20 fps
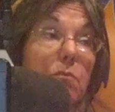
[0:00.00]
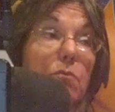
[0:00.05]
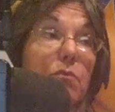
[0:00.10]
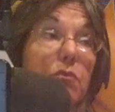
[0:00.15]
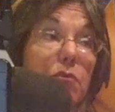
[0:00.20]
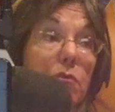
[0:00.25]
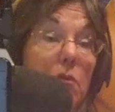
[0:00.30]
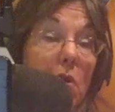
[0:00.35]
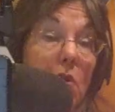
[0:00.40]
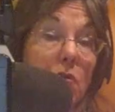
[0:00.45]

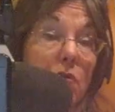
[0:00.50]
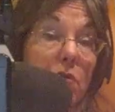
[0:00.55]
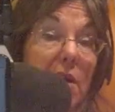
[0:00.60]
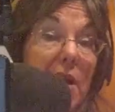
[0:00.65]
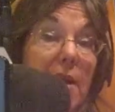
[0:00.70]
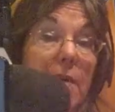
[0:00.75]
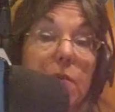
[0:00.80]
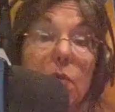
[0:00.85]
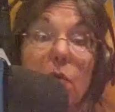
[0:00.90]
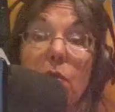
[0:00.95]

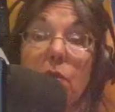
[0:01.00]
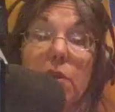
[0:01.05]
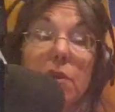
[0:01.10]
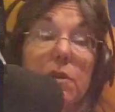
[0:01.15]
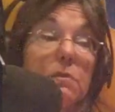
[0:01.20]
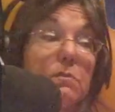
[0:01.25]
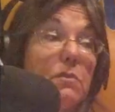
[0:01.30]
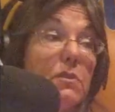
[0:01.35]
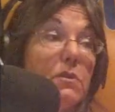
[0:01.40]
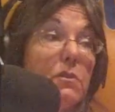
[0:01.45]
program or a
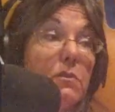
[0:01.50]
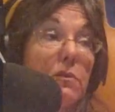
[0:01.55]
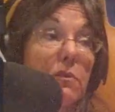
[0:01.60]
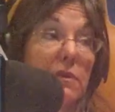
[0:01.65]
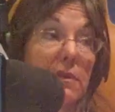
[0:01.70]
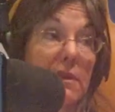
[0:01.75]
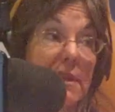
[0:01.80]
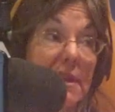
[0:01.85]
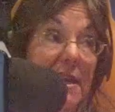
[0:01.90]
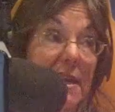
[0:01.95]
computer
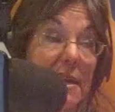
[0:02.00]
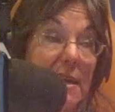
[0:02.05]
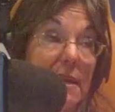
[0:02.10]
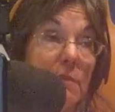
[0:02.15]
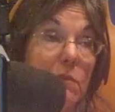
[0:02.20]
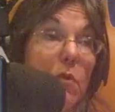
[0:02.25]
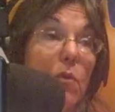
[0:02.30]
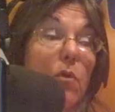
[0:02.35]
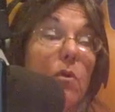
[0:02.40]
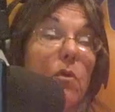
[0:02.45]

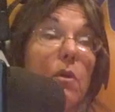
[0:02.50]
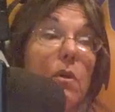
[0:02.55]
game or